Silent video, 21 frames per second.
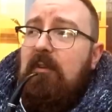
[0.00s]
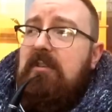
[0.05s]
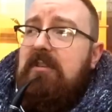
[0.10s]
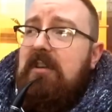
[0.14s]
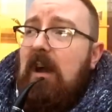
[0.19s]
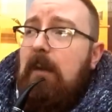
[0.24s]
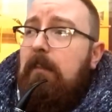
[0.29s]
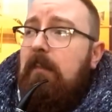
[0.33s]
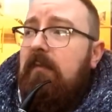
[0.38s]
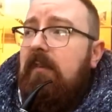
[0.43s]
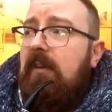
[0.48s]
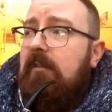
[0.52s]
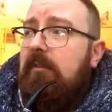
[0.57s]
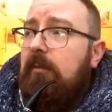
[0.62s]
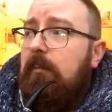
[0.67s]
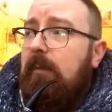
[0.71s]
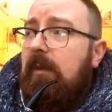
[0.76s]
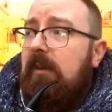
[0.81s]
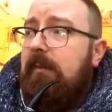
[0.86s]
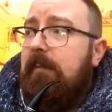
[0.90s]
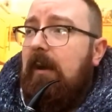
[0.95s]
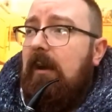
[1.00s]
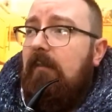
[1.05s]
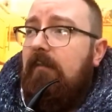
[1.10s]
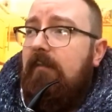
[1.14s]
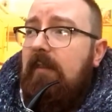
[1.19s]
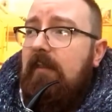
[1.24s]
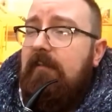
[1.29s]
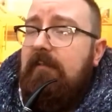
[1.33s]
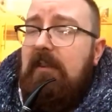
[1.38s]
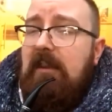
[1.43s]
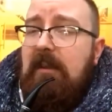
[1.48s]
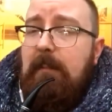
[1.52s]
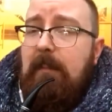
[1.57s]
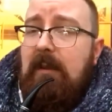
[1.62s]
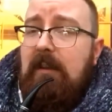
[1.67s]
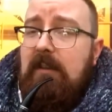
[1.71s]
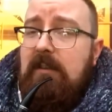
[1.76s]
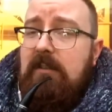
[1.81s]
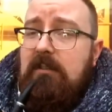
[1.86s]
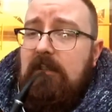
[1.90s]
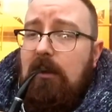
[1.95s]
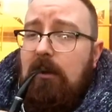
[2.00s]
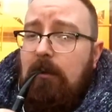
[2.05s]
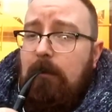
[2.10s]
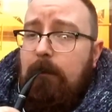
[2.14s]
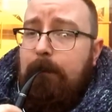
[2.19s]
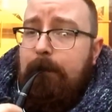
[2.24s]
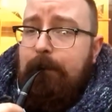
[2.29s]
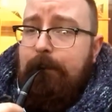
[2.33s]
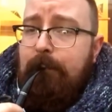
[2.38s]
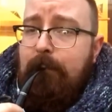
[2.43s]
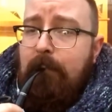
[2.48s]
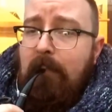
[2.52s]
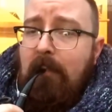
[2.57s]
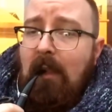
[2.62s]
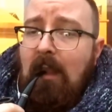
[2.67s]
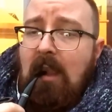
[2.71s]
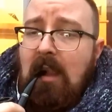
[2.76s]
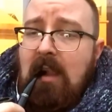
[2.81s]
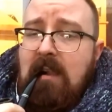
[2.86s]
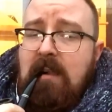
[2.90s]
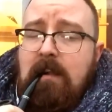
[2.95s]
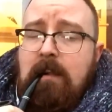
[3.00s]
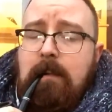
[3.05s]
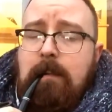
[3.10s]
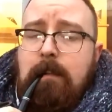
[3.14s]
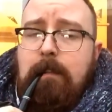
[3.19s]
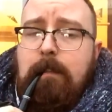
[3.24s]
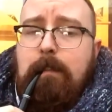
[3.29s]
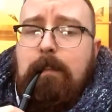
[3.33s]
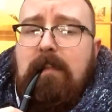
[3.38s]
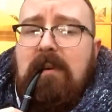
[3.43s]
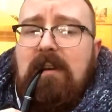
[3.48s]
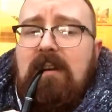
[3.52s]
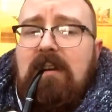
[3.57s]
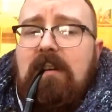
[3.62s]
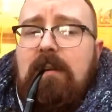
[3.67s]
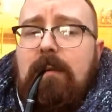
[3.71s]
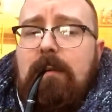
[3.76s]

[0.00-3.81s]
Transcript: time, but they end up being about 15 minutes long. But